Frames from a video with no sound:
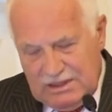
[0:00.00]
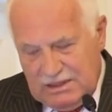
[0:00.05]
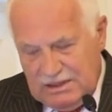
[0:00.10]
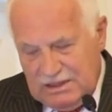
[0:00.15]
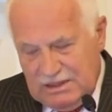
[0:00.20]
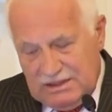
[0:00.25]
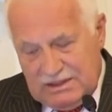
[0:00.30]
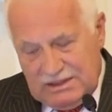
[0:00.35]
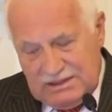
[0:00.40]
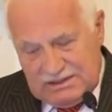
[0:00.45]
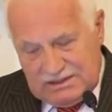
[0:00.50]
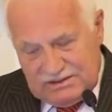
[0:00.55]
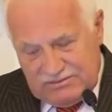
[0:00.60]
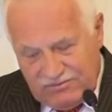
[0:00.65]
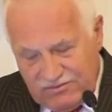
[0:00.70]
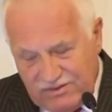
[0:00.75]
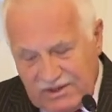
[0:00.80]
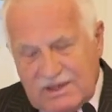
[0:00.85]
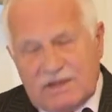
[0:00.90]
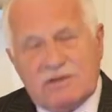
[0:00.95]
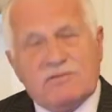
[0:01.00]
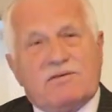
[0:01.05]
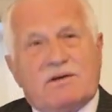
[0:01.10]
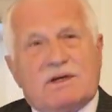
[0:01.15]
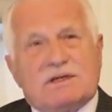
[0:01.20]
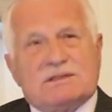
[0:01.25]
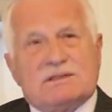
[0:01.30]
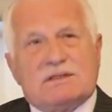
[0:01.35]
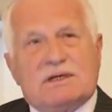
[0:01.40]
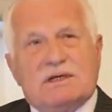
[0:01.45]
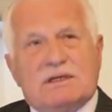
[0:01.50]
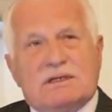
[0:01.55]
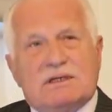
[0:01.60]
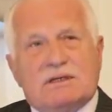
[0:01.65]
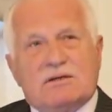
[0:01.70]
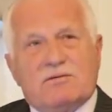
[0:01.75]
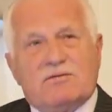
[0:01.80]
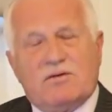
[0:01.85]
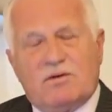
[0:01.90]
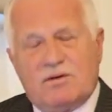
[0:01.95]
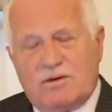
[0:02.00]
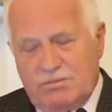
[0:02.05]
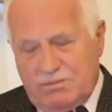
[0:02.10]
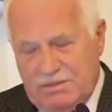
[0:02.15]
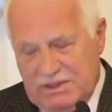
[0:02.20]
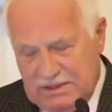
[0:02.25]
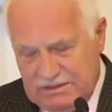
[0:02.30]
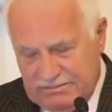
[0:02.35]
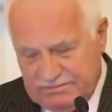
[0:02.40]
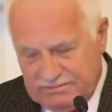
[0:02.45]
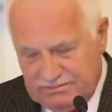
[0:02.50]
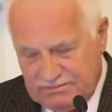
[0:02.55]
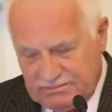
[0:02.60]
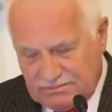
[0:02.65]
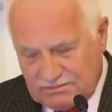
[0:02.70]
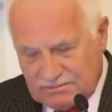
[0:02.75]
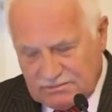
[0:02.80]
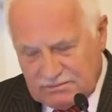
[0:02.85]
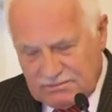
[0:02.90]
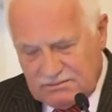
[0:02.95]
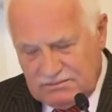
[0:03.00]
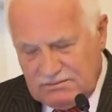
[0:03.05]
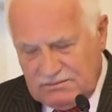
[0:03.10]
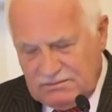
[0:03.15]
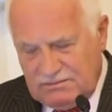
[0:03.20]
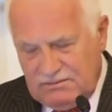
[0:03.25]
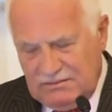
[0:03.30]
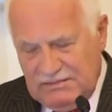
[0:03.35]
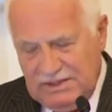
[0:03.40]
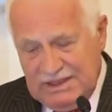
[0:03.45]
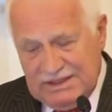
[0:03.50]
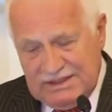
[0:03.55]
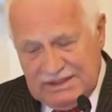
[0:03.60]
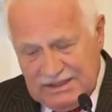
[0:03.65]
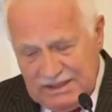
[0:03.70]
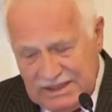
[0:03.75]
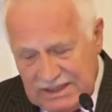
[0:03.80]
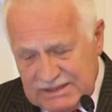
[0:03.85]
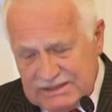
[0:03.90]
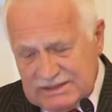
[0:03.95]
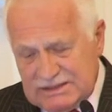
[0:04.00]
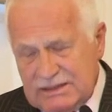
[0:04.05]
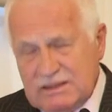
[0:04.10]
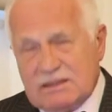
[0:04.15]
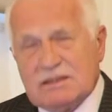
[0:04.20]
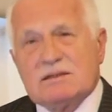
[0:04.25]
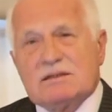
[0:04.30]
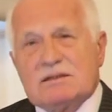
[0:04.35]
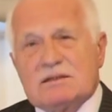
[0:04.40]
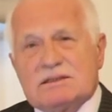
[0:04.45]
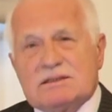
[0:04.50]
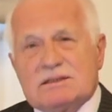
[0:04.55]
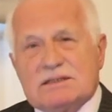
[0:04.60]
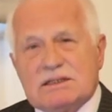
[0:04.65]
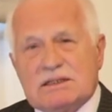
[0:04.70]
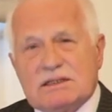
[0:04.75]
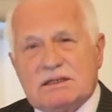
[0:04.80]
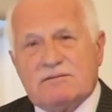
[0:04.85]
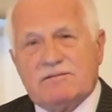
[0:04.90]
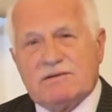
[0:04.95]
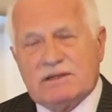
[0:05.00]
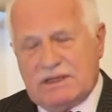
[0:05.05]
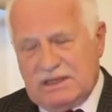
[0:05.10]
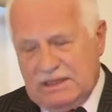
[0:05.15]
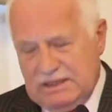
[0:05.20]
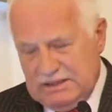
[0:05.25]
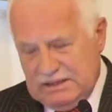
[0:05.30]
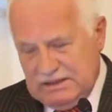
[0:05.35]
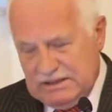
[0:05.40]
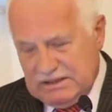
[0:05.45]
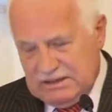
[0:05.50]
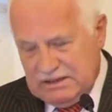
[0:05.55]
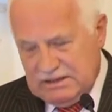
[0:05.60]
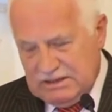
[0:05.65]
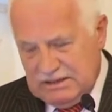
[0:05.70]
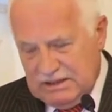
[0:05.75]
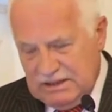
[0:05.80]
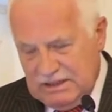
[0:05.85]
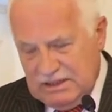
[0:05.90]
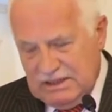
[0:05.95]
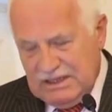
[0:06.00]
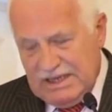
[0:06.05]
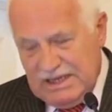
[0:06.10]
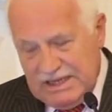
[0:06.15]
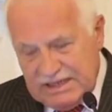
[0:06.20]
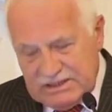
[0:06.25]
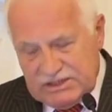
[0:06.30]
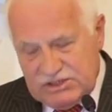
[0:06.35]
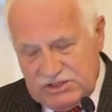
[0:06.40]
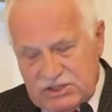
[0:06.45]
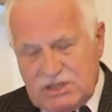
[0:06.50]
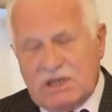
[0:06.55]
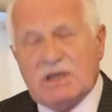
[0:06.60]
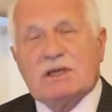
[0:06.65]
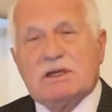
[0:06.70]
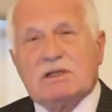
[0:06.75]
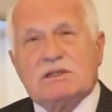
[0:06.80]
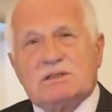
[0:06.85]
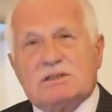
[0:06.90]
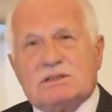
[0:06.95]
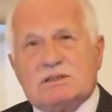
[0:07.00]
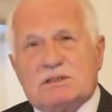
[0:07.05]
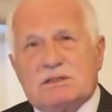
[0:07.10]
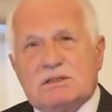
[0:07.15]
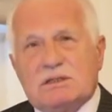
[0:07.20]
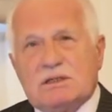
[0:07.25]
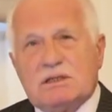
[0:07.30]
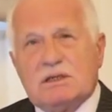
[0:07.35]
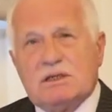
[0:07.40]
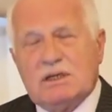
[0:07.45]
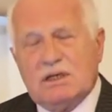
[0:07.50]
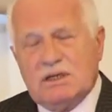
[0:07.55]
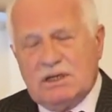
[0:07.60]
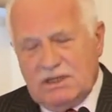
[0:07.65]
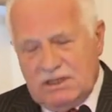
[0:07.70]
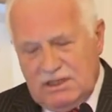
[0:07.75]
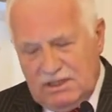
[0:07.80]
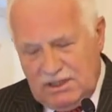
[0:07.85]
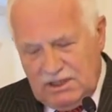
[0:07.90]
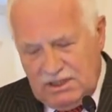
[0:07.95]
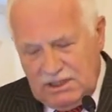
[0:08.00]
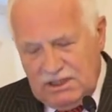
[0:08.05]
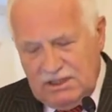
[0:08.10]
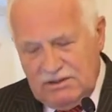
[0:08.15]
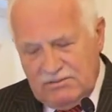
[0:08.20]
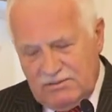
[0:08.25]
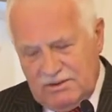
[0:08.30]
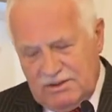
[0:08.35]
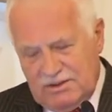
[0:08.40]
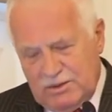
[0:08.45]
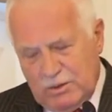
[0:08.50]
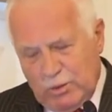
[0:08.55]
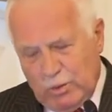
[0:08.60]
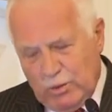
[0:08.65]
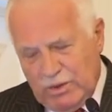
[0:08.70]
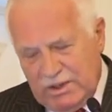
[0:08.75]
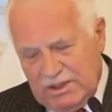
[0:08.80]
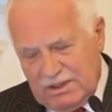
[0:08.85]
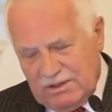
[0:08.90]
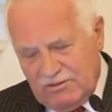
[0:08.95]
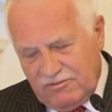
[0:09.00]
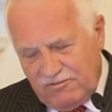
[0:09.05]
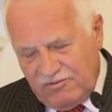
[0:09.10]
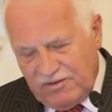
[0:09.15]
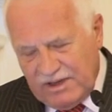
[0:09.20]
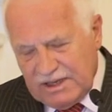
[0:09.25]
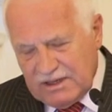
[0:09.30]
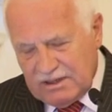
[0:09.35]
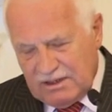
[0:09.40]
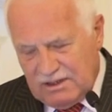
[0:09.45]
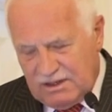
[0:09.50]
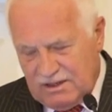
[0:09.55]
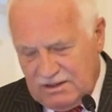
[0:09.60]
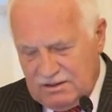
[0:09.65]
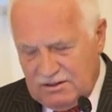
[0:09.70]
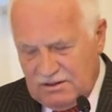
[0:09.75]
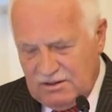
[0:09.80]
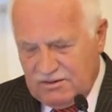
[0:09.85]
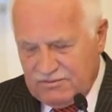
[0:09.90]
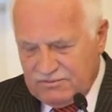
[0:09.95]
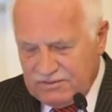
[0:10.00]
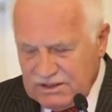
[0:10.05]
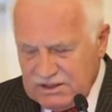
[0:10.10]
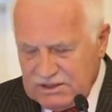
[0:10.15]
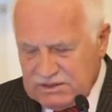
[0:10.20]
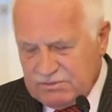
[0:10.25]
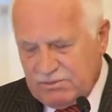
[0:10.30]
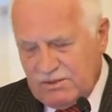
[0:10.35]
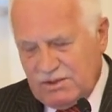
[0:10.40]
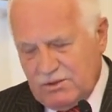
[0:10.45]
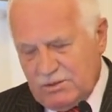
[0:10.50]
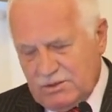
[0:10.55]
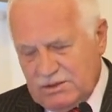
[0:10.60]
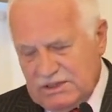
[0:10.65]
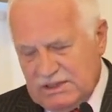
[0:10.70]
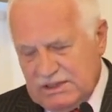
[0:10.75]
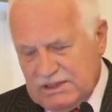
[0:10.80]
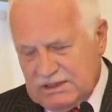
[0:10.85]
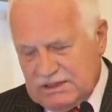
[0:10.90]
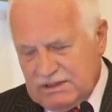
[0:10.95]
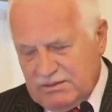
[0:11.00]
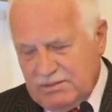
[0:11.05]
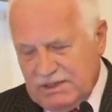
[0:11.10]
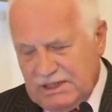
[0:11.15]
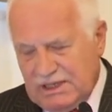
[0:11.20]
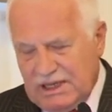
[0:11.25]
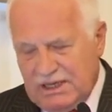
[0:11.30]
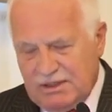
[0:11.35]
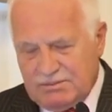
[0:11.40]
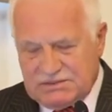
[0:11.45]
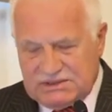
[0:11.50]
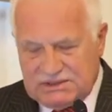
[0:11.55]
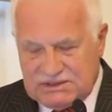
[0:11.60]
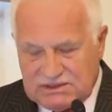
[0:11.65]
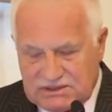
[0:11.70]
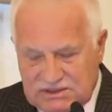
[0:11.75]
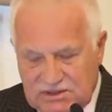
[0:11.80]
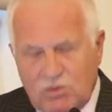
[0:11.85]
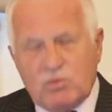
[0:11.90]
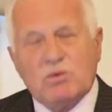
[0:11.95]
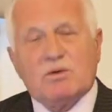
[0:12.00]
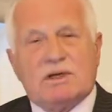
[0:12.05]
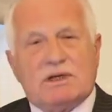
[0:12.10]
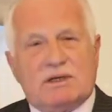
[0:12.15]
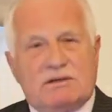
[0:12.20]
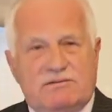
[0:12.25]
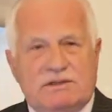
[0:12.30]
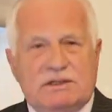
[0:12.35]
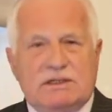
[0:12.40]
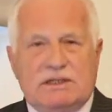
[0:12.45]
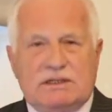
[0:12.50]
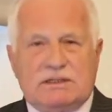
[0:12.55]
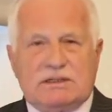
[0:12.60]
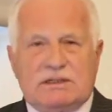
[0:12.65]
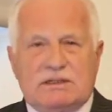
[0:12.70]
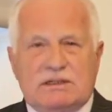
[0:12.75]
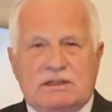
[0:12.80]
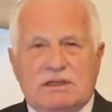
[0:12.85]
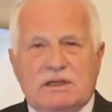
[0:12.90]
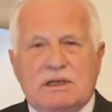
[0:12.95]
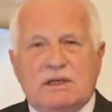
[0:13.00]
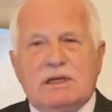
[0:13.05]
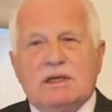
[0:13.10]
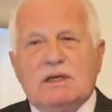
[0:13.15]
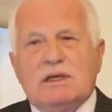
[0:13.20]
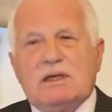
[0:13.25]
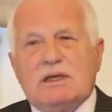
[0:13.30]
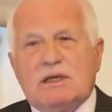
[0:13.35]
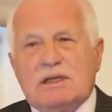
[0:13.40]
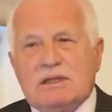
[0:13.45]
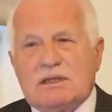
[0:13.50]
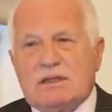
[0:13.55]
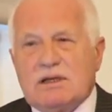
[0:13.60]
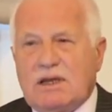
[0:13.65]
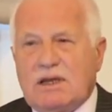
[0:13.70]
It is very frustrating for me that nothing significant has changed, even when the failure of this project became so evident in the